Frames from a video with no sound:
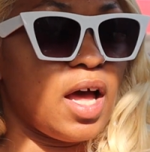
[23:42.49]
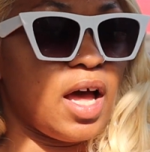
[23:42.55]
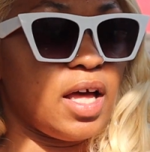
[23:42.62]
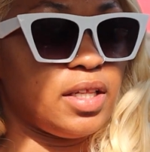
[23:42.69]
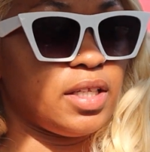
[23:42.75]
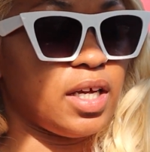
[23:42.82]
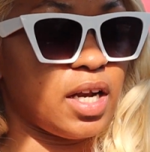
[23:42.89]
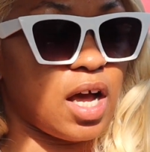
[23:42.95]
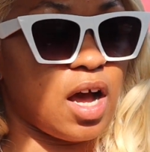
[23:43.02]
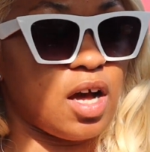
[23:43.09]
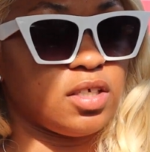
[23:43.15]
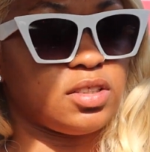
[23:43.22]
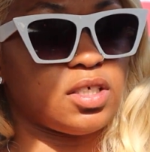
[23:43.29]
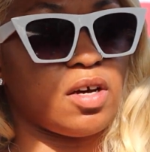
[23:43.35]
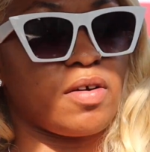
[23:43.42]
And then I
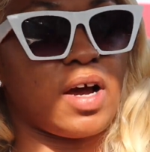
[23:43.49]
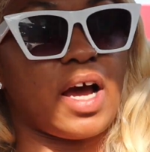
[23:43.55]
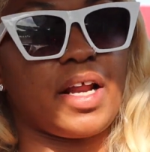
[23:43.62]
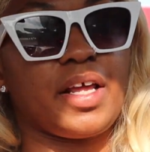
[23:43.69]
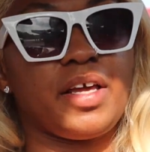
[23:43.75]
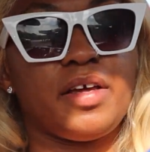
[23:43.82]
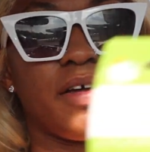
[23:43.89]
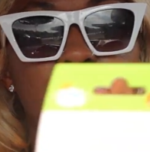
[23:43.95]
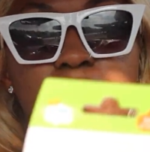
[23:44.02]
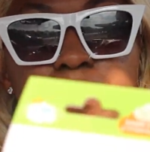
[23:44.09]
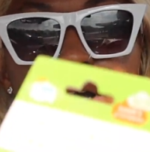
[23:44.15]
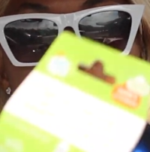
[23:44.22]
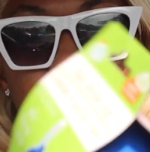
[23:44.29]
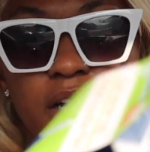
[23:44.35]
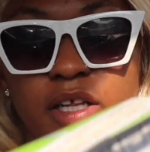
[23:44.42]
also got him
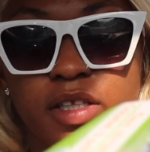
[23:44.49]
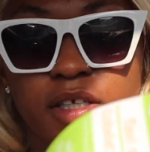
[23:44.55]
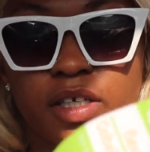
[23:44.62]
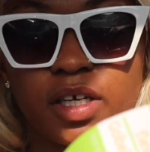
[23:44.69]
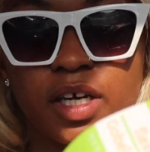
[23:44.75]
another